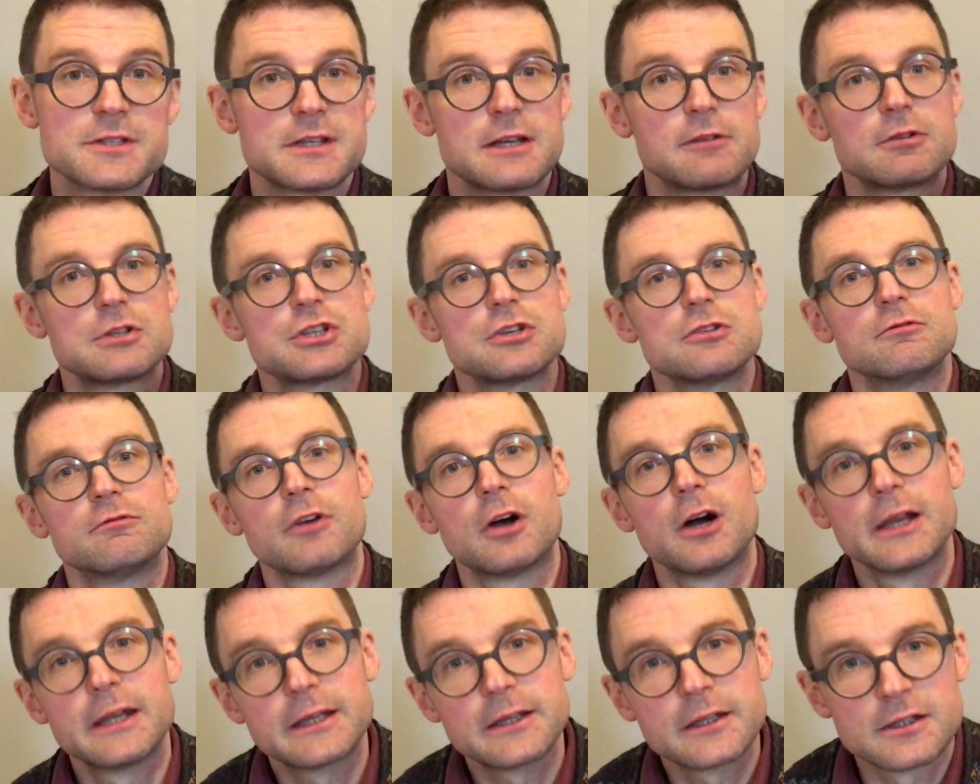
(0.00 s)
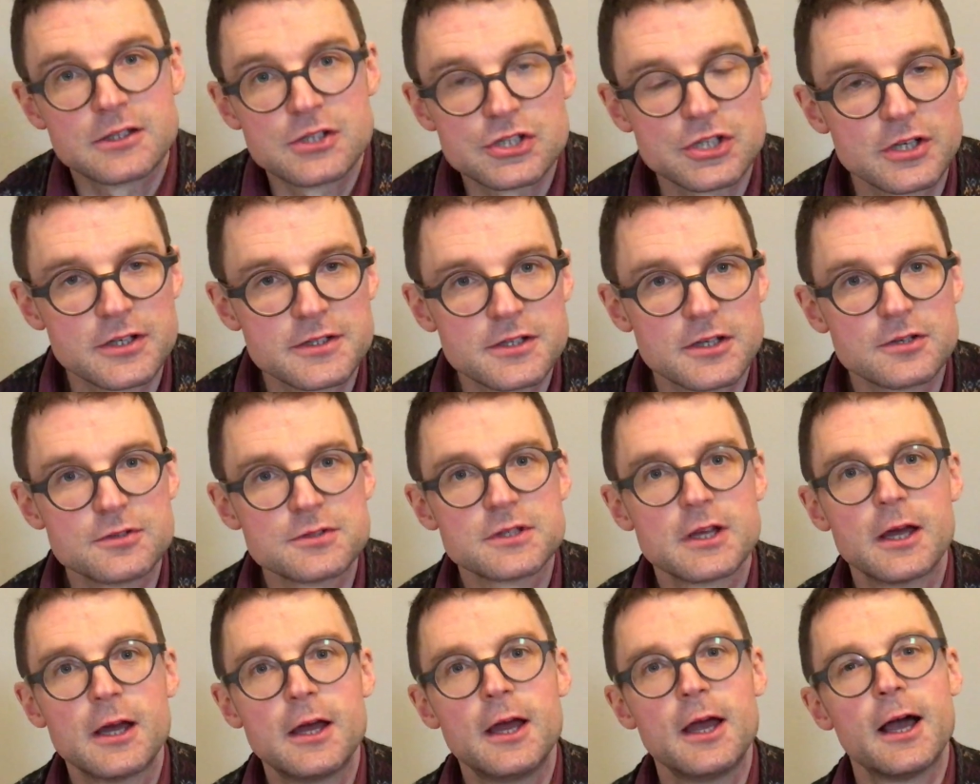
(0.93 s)
there are 2 violin concertos,
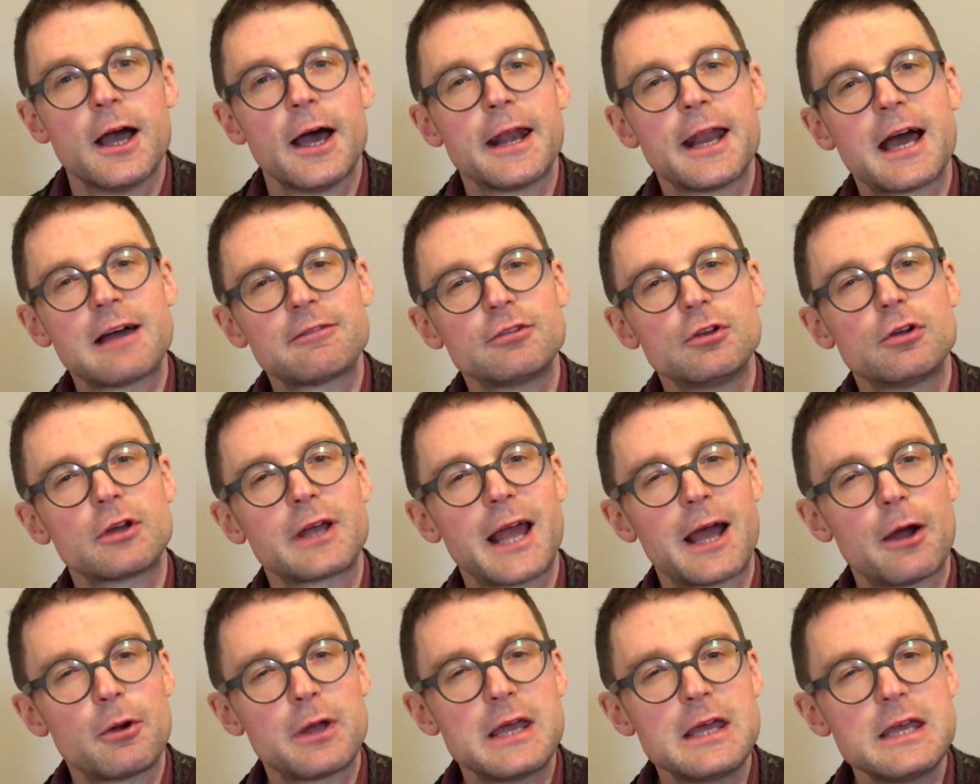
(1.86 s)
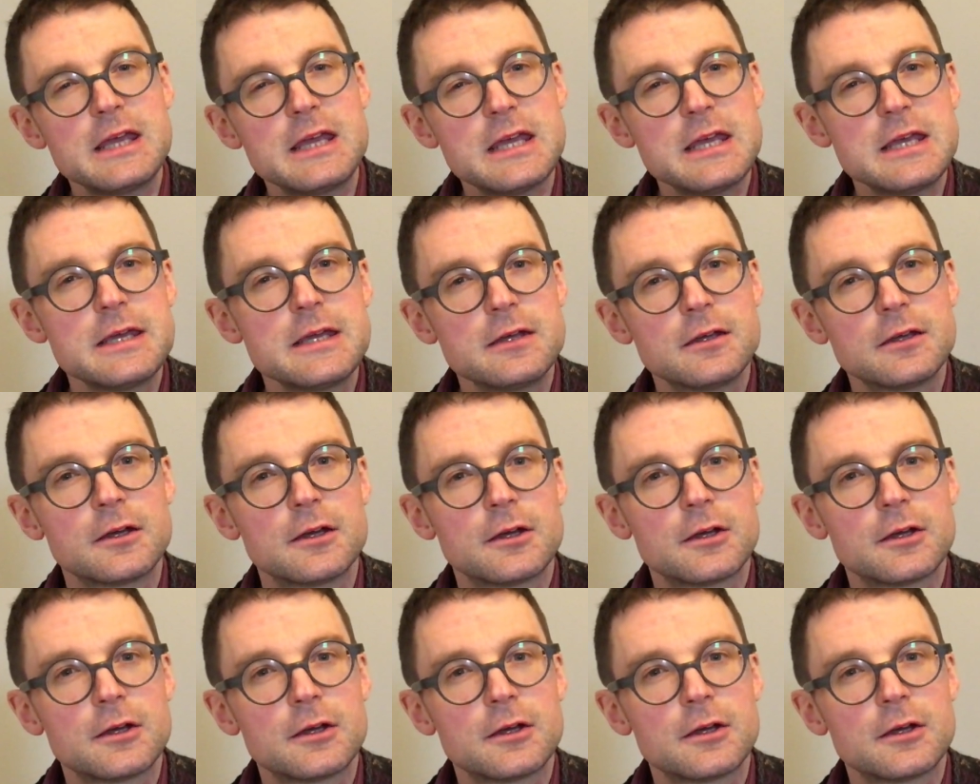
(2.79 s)
and have a look how he